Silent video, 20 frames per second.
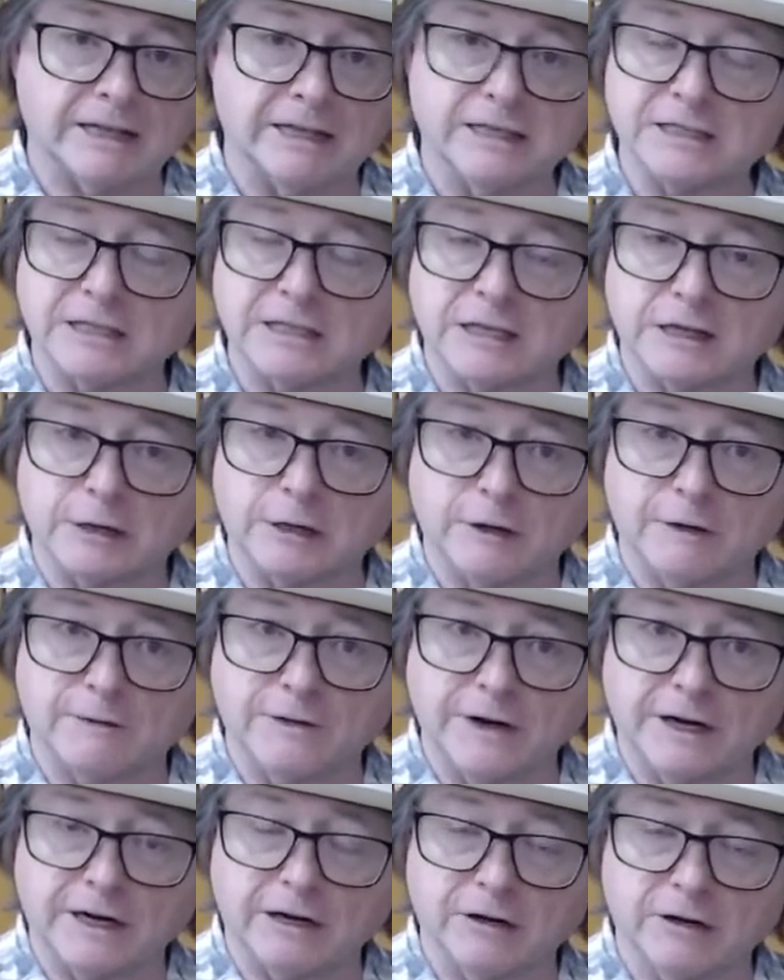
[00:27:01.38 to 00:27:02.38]
it's the third
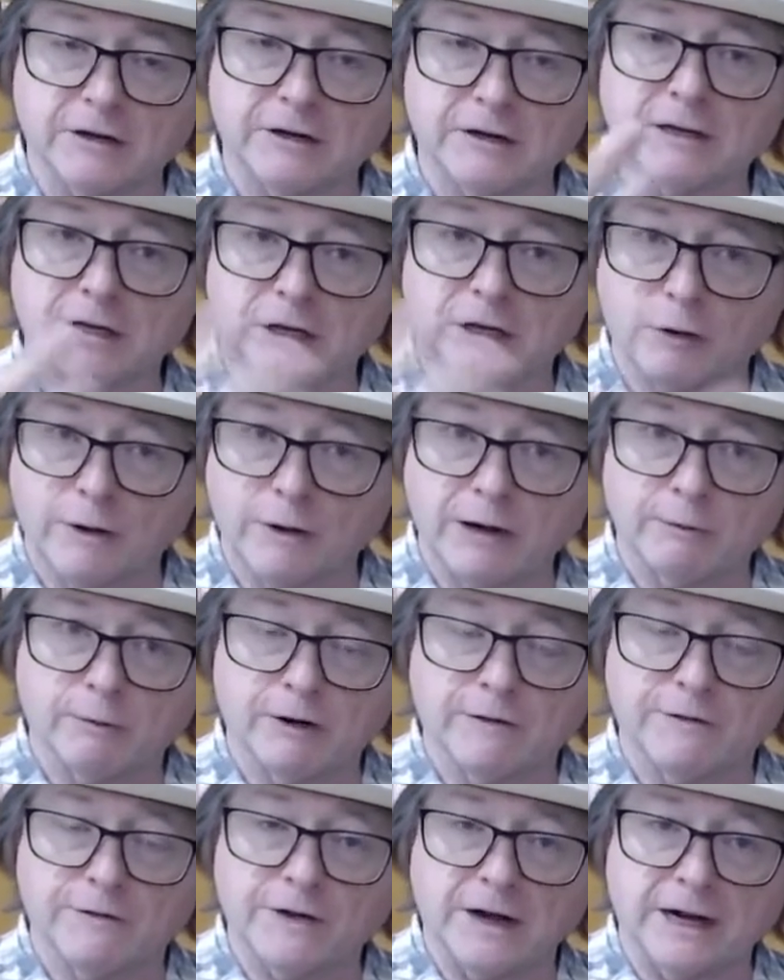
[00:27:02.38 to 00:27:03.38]
finger, you know right
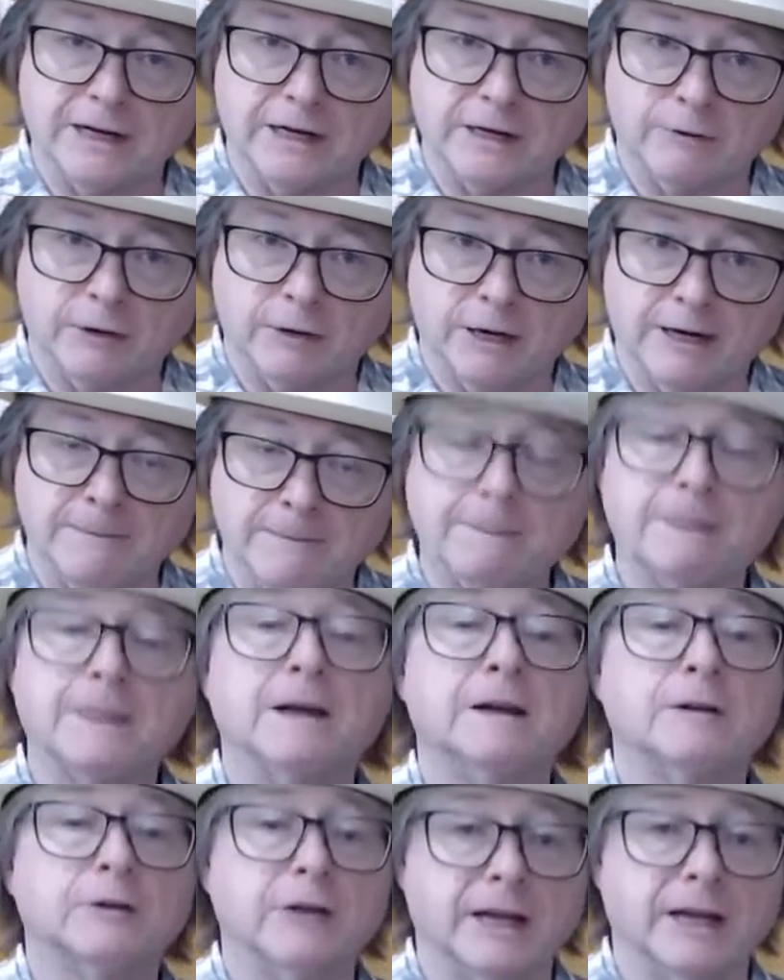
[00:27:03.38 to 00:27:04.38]
where to find it, right?
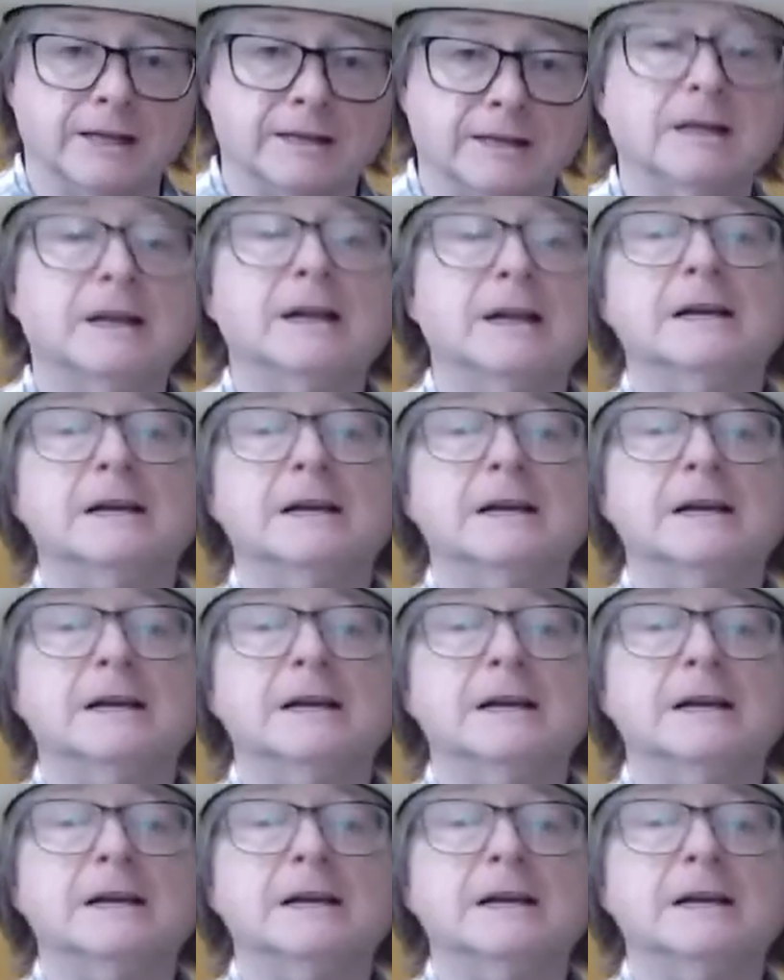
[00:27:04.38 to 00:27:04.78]
Okay.